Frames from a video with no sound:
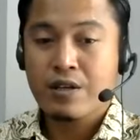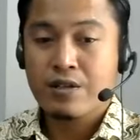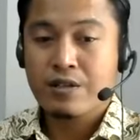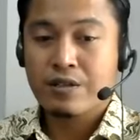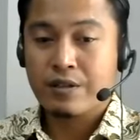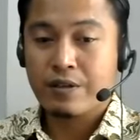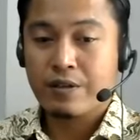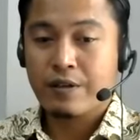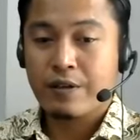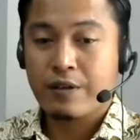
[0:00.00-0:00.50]

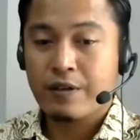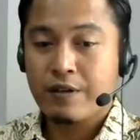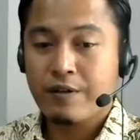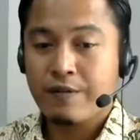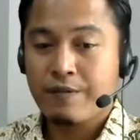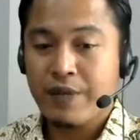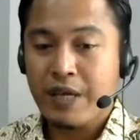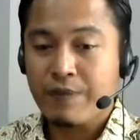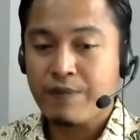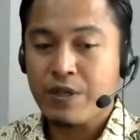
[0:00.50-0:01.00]
so
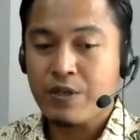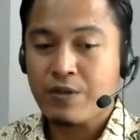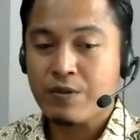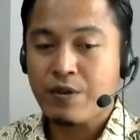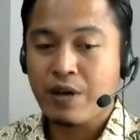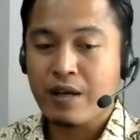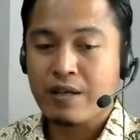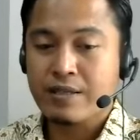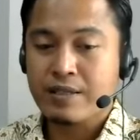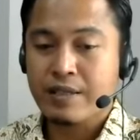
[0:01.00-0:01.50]
maybe you
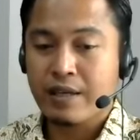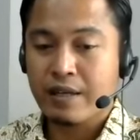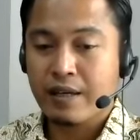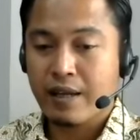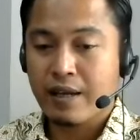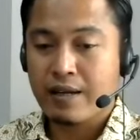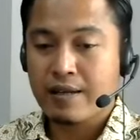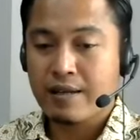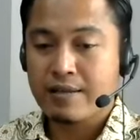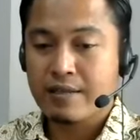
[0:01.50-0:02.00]
guys can
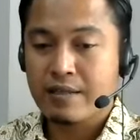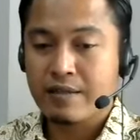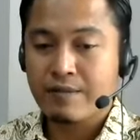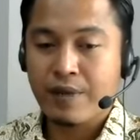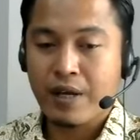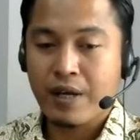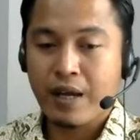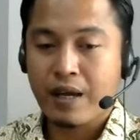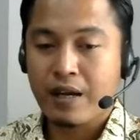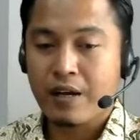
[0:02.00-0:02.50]
get some
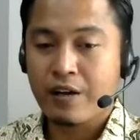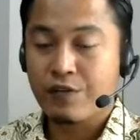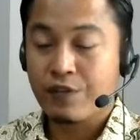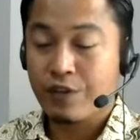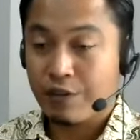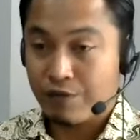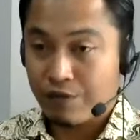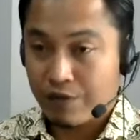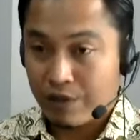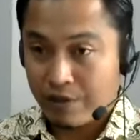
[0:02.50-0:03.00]
kind of
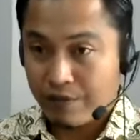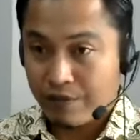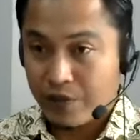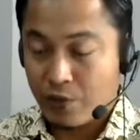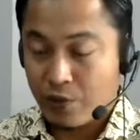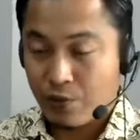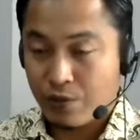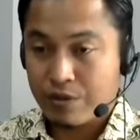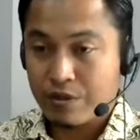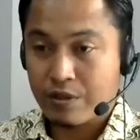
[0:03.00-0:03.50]

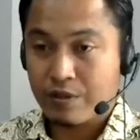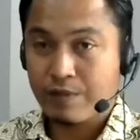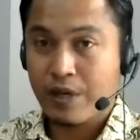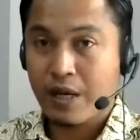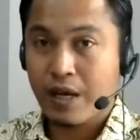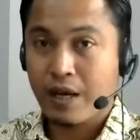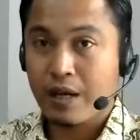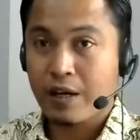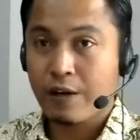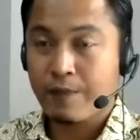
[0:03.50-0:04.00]
overview some
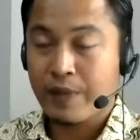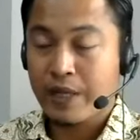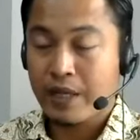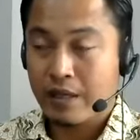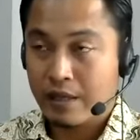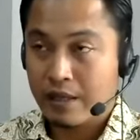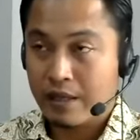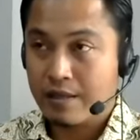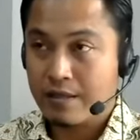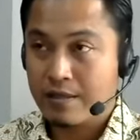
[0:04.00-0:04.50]
kind of
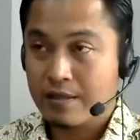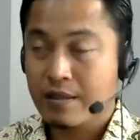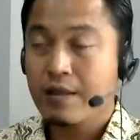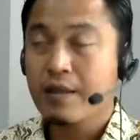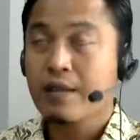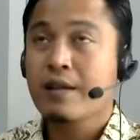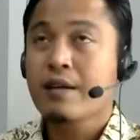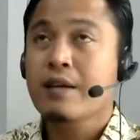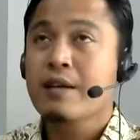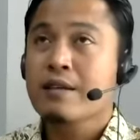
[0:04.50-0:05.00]
hints
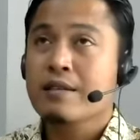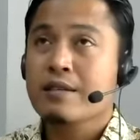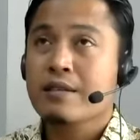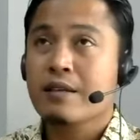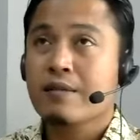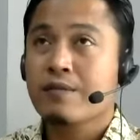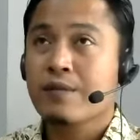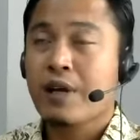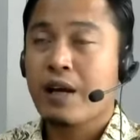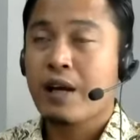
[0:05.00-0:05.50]

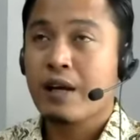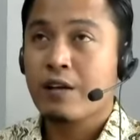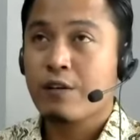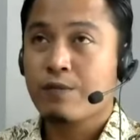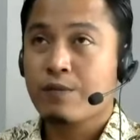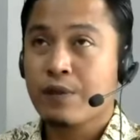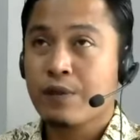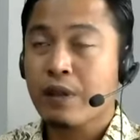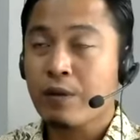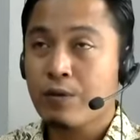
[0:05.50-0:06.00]
some kind
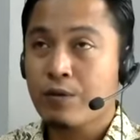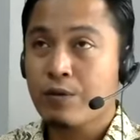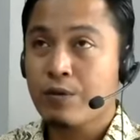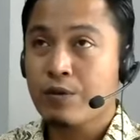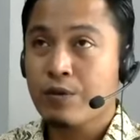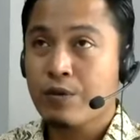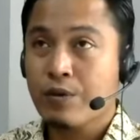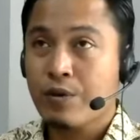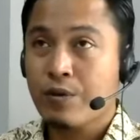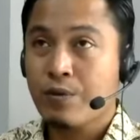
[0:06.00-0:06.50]
of
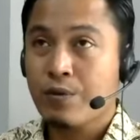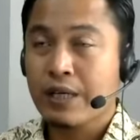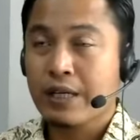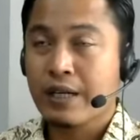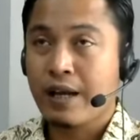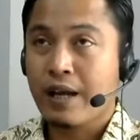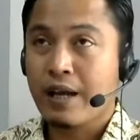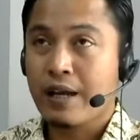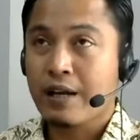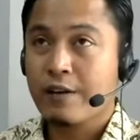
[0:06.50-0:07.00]
clue what
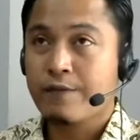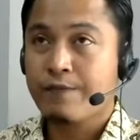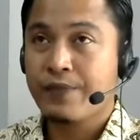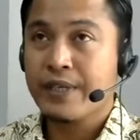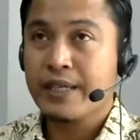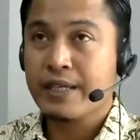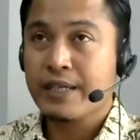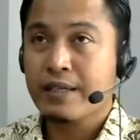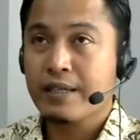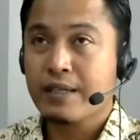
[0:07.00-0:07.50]
kind of
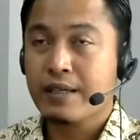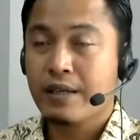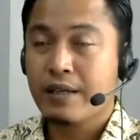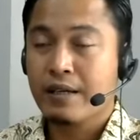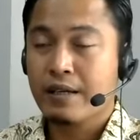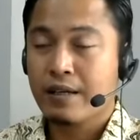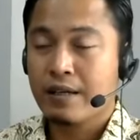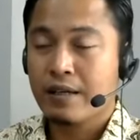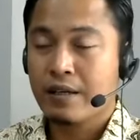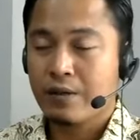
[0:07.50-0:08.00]
the
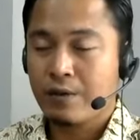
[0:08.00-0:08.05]
uh,